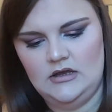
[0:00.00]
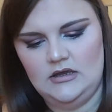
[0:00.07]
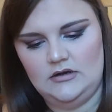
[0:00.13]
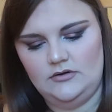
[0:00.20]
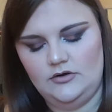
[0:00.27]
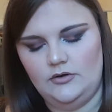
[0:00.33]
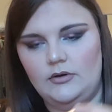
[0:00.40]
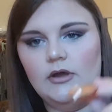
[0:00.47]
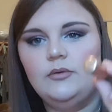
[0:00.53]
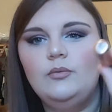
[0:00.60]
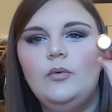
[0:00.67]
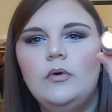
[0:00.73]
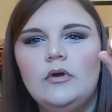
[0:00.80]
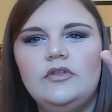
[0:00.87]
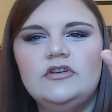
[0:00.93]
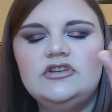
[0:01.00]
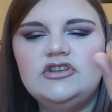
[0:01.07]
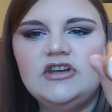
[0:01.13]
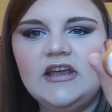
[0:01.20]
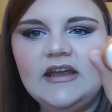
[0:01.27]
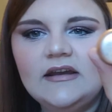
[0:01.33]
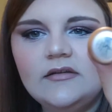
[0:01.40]
I don't know. I wore the
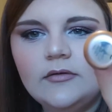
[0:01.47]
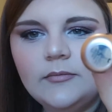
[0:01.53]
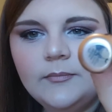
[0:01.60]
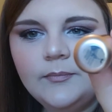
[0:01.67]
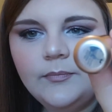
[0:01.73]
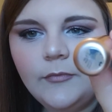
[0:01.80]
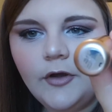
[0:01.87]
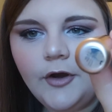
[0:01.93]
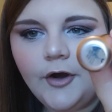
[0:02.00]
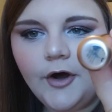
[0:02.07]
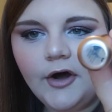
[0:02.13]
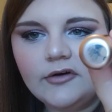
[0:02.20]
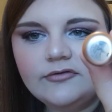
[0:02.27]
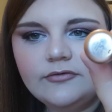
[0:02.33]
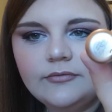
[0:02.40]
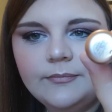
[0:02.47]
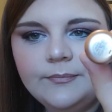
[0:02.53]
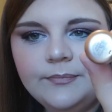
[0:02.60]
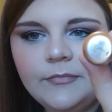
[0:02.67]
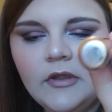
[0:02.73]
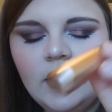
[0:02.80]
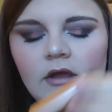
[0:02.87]
shade off.
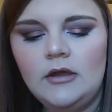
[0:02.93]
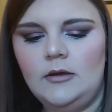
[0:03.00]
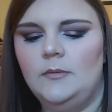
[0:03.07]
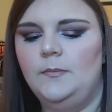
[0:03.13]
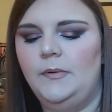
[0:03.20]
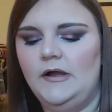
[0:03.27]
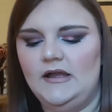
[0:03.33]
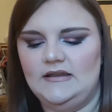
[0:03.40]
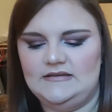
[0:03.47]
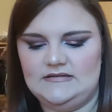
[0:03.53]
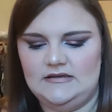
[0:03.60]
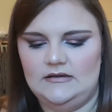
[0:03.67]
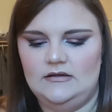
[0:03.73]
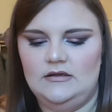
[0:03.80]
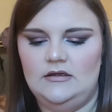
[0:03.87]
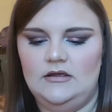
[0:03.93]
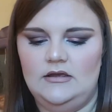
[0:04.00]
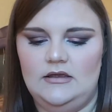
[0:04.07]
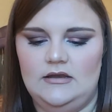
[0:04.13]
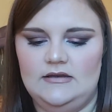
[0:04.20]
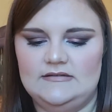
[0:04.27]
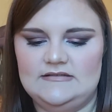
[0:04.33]
But
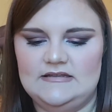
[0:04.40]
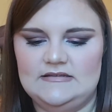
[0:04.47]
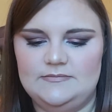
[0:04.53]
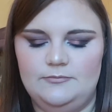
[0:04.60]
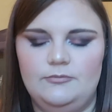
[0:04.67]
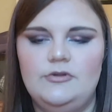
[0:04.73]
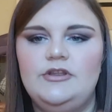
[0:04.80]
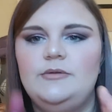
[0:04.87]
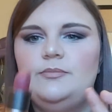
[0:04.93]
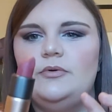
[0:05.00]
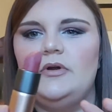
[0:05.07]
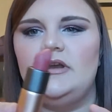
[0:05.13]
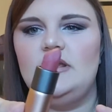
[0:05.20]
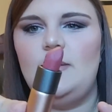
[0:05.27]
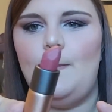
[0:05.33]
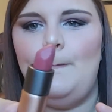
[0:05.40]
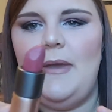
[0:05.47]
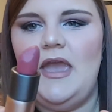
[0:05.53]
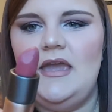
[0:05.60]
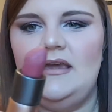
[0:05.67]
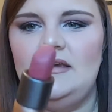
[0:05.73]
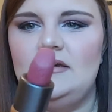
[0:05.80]
it is this really pretty
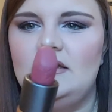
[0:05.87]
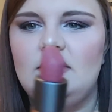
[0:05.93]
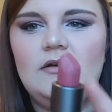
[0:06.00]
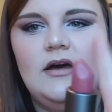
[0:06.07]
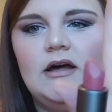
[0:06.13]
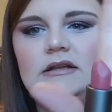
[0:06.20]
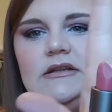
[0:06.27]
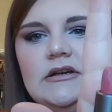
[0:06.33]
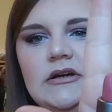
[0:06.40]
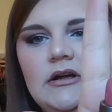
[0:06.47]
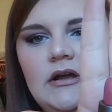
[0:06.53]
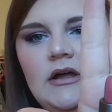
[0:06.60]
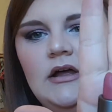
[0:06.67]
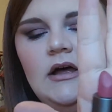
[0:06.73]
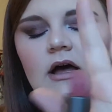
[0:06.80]
pink color.